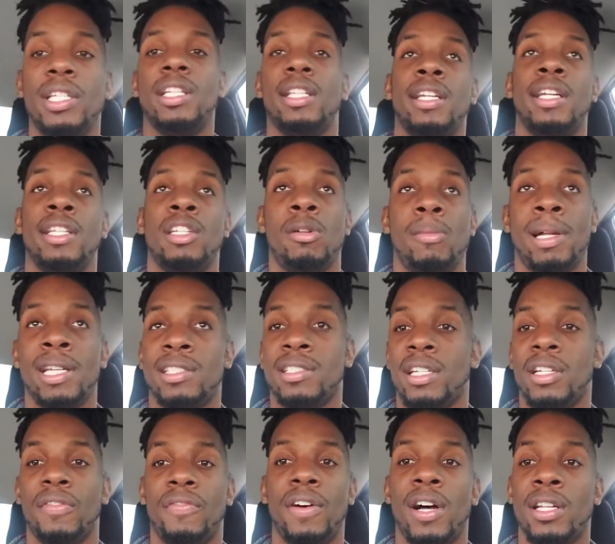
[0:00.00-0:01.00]
anything, nobody's
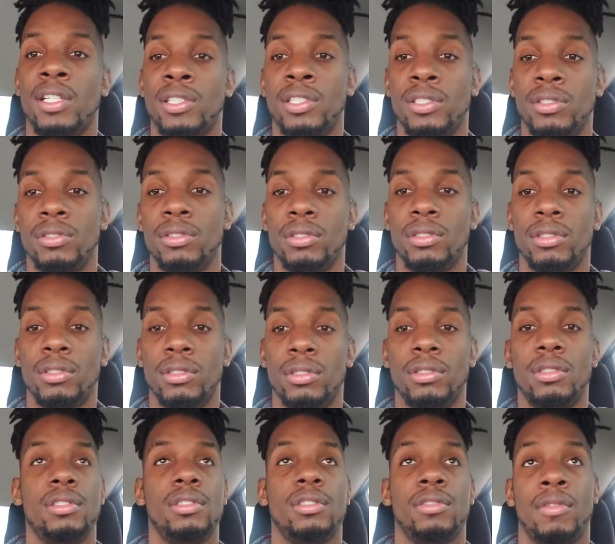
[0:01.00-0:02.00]
going to follow
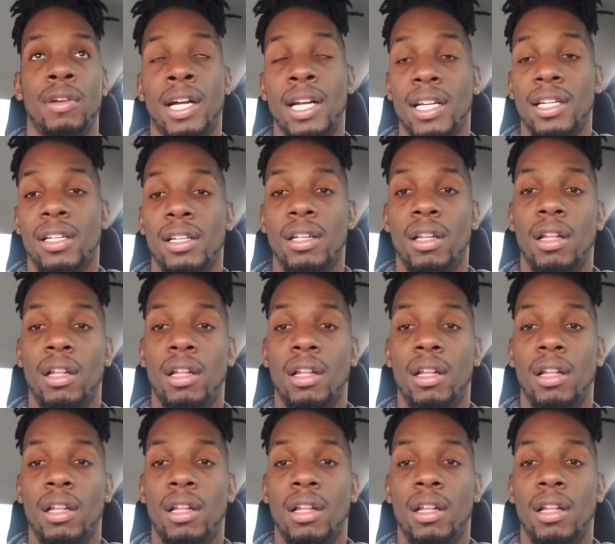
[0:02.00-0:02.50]
you, right?